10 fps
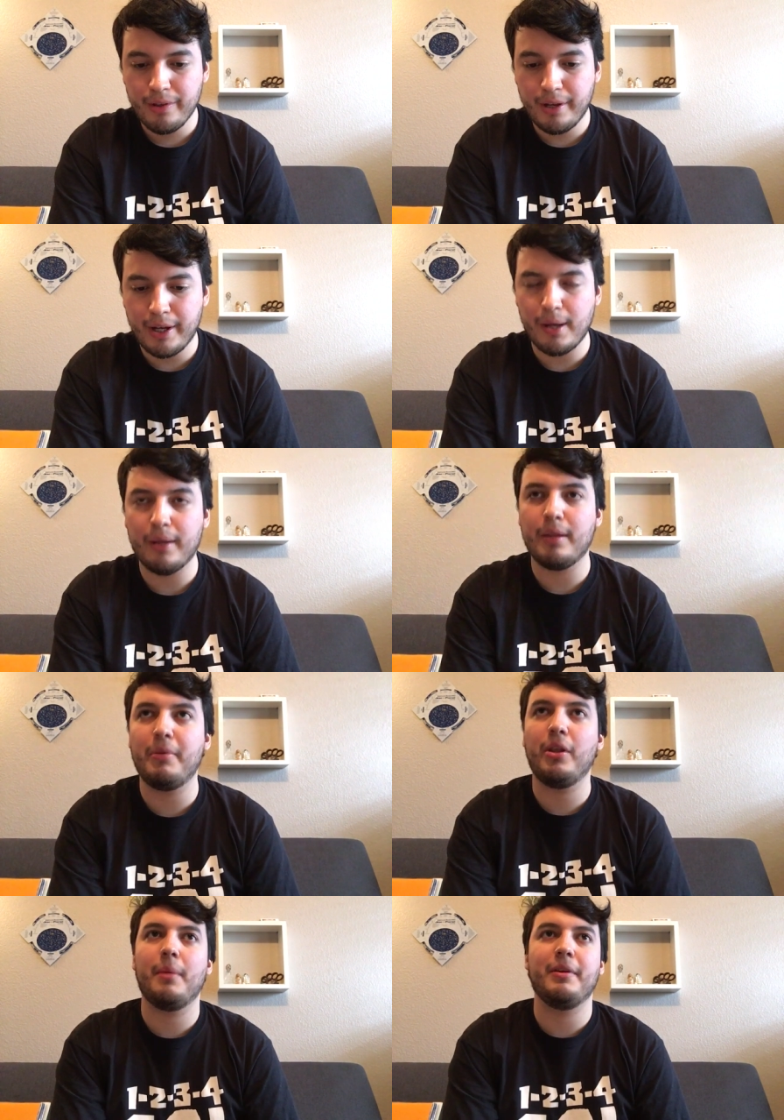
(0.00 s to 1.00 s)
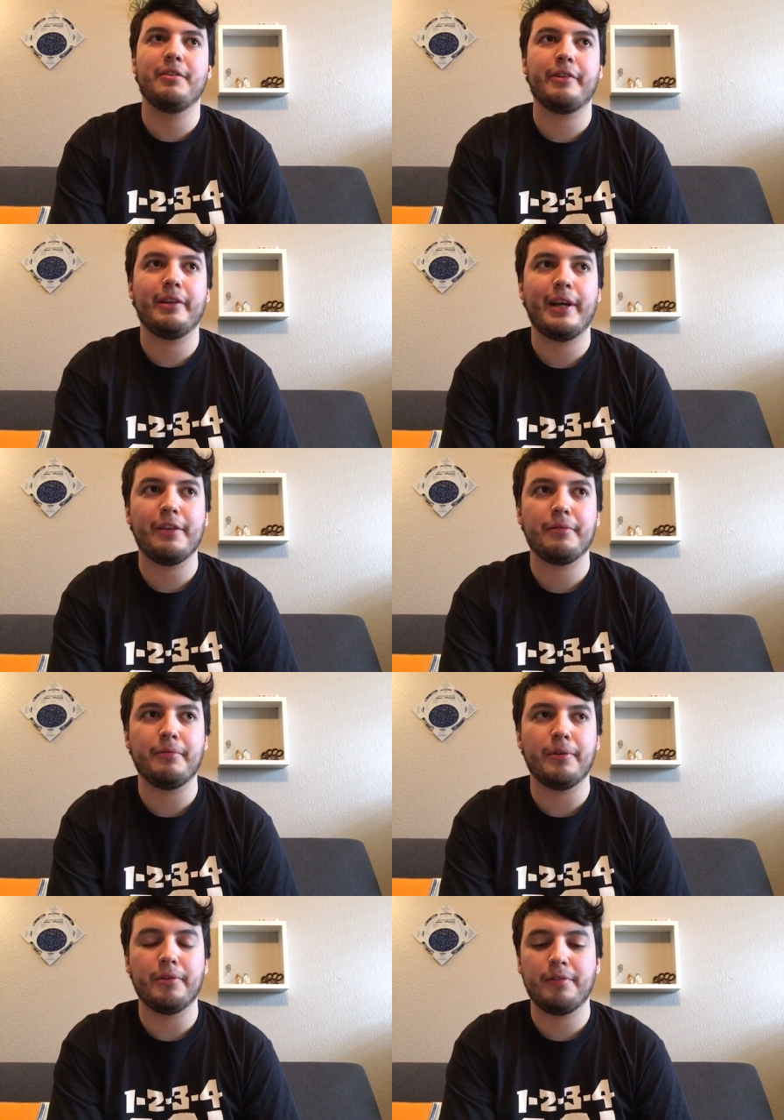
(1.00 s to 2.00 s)
uh, the build up into the last
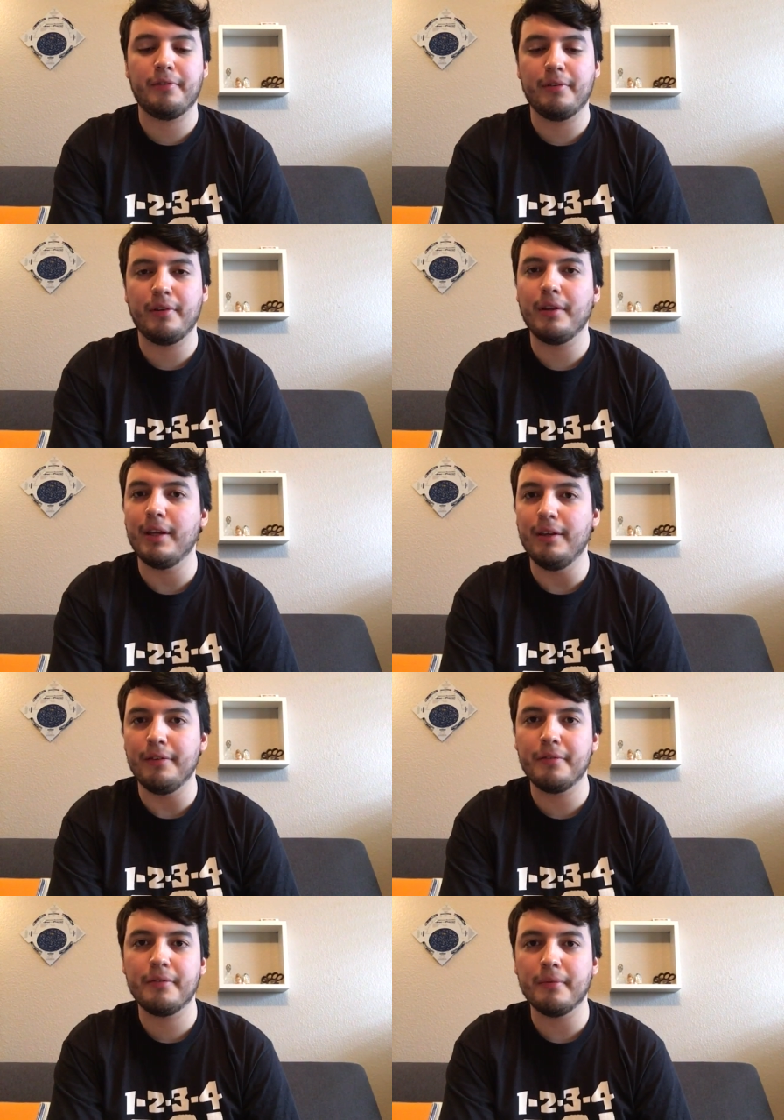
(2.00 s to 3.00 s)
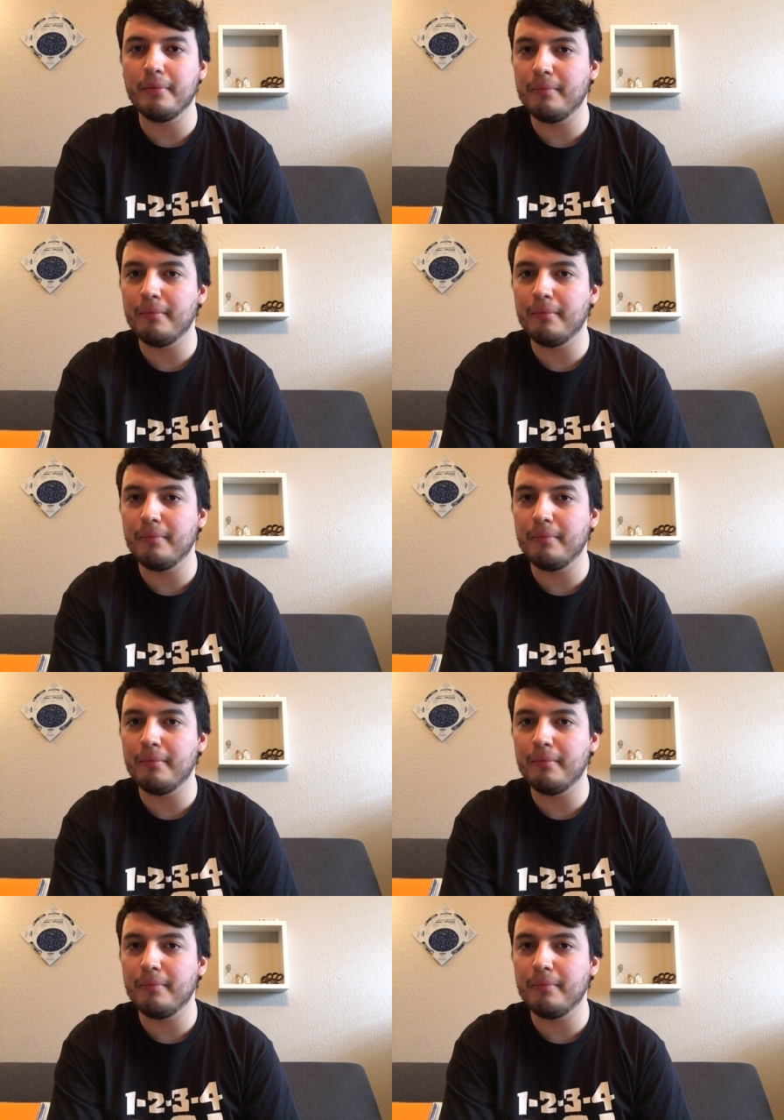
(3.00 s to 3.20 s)
verse is